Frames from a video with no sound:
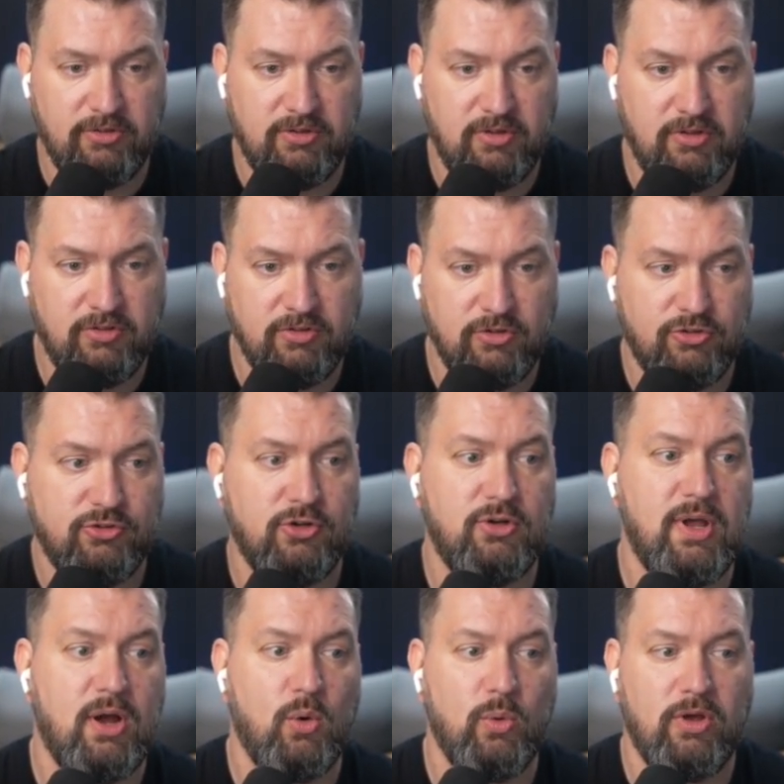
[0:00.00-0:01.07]
And this is going to show you
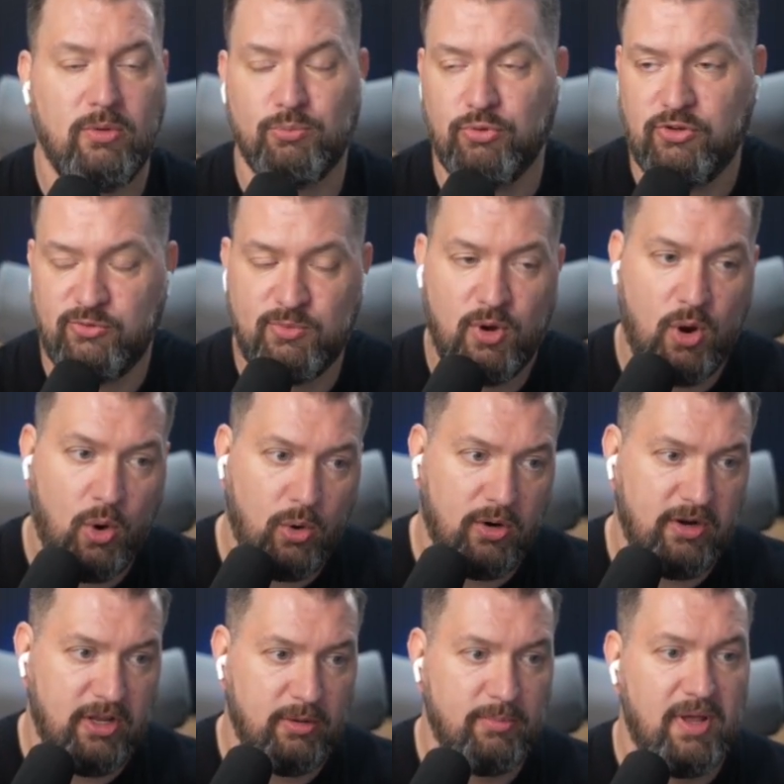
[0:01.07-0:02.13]
how well Prisma
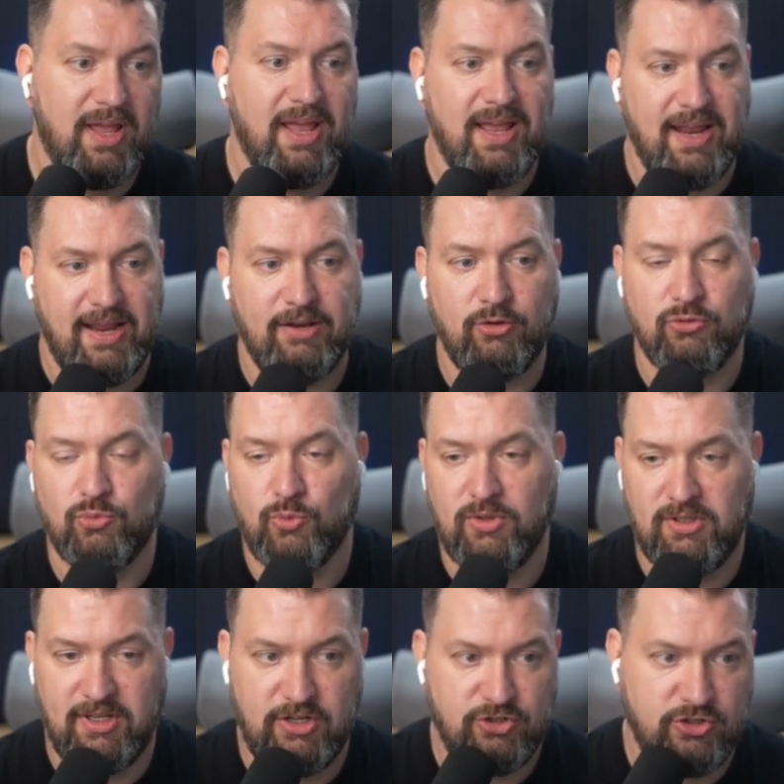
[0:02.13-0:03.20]
ORM handles
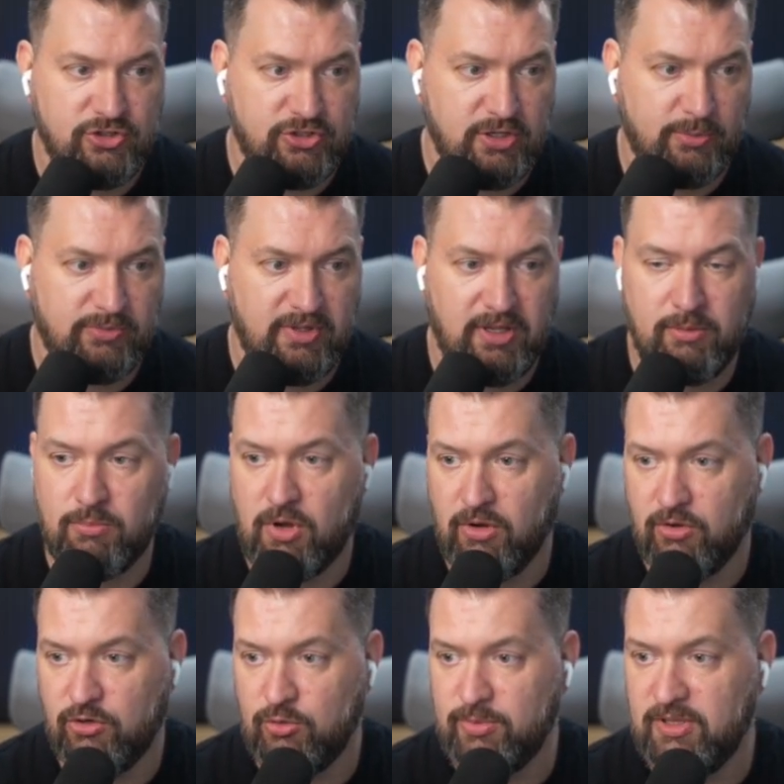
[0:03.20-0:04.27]
relationships in
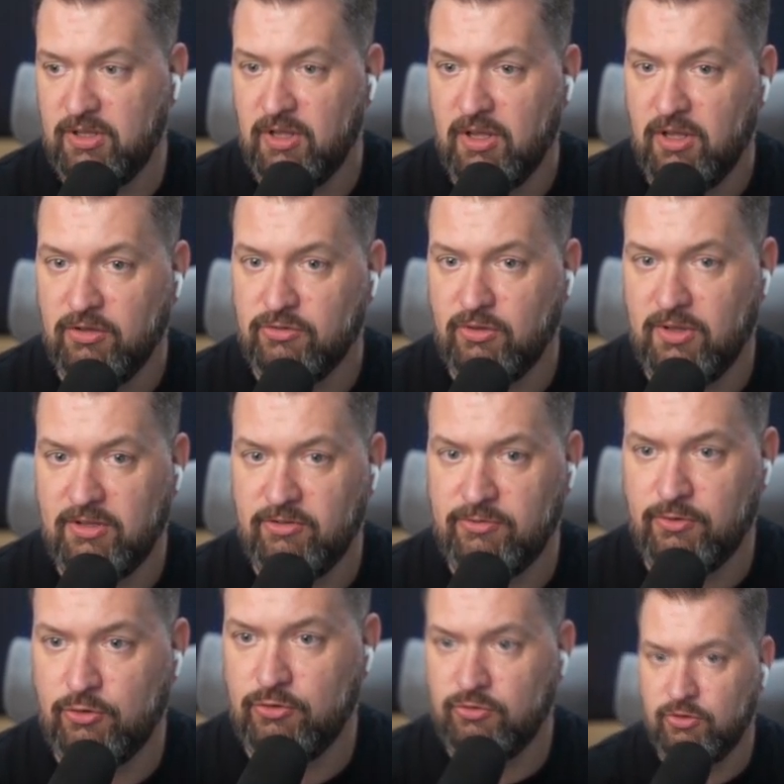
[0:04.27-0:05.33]
MongoDB. So let's
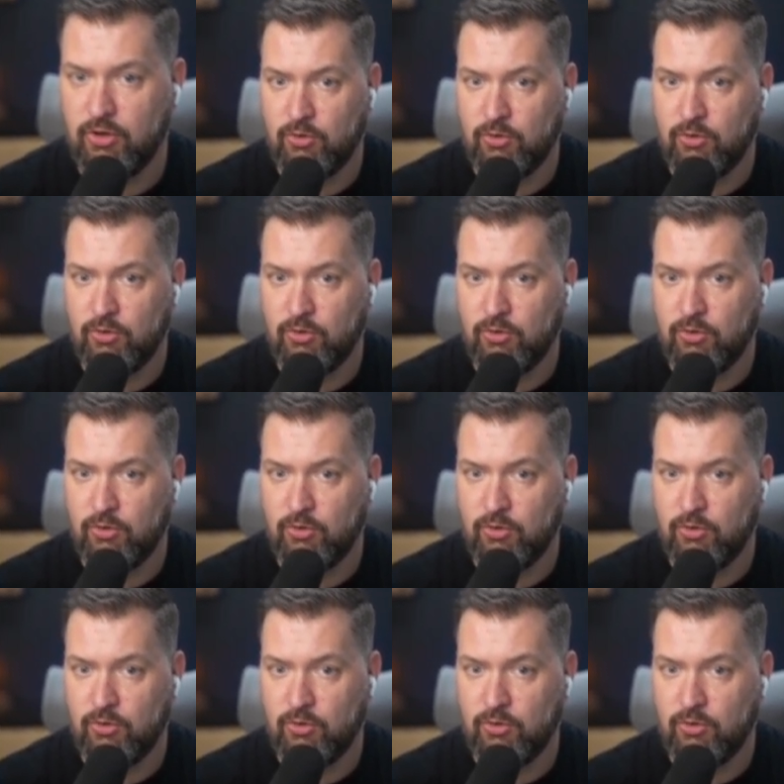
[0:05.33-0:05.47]
first go